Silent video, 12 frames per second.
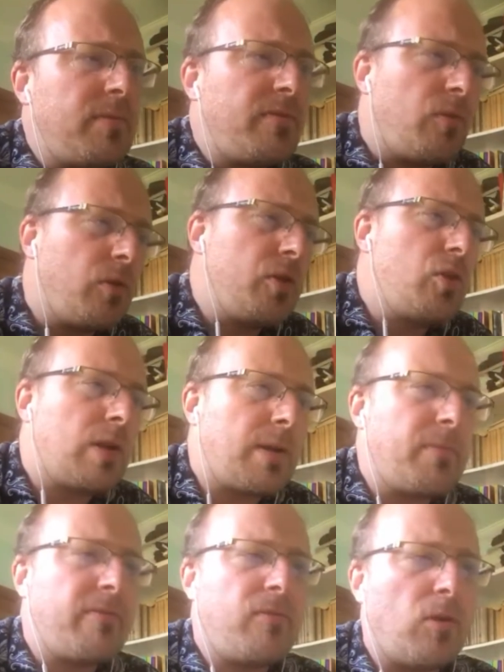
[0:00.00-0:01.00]
before you took
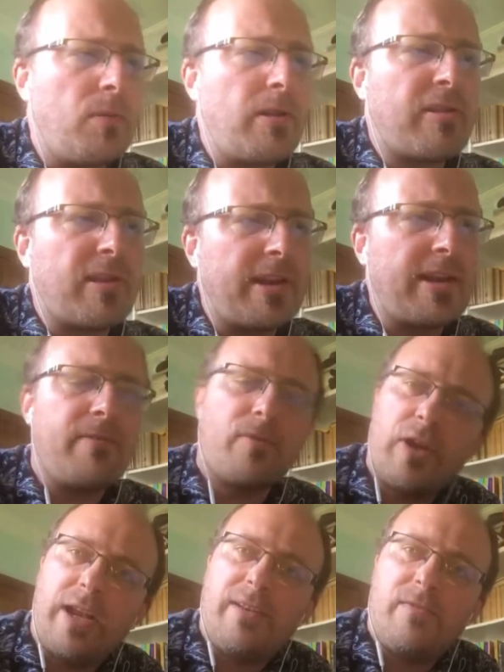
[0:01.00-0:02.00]
up the formal study of
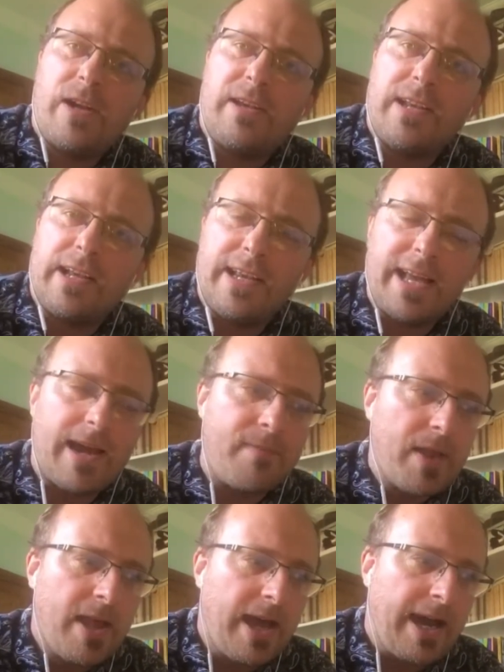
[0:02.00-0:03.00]
creative writing? Yeah,
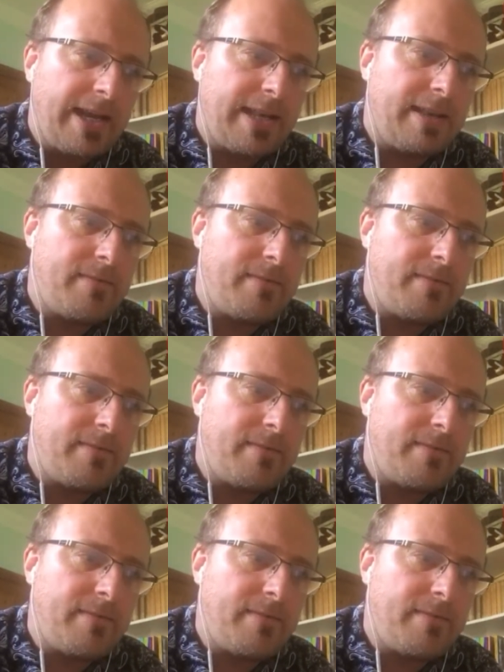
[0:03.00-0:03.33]
I've